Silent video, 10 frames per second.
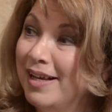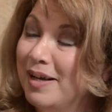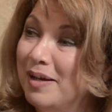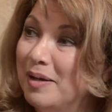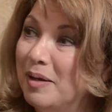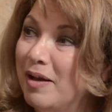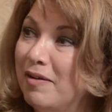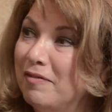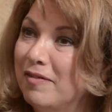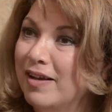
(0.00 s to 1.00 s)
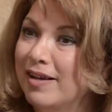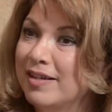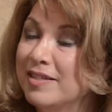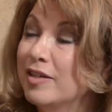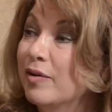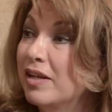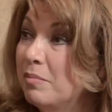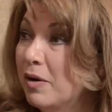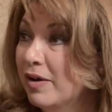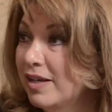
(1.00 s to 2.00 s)
of Assyrian
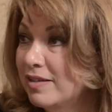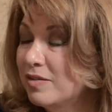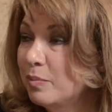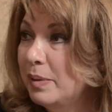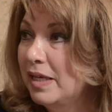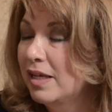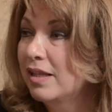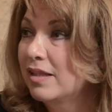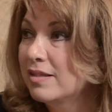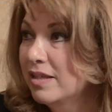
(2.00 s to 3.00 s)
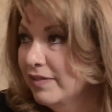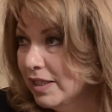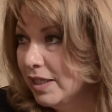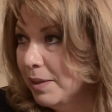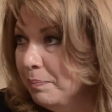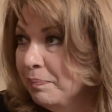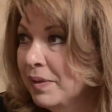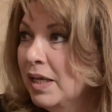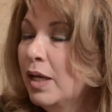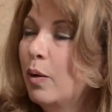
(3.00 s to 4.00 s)
Americans being in the Civic Club,
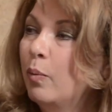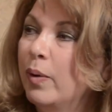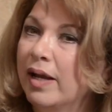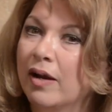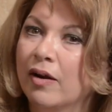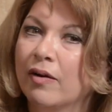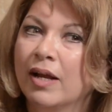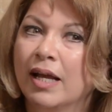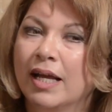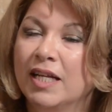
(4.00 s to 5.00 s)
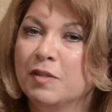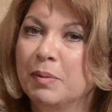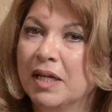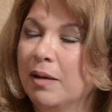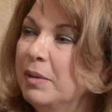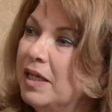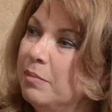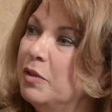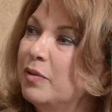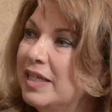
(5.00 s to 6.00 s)
where it's become a
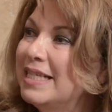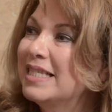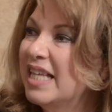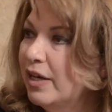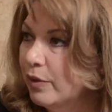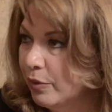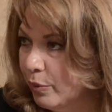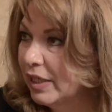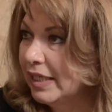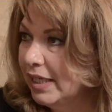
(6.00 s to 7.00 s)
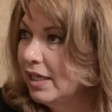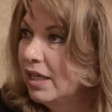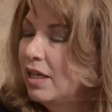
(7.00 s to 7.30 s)
community center, really,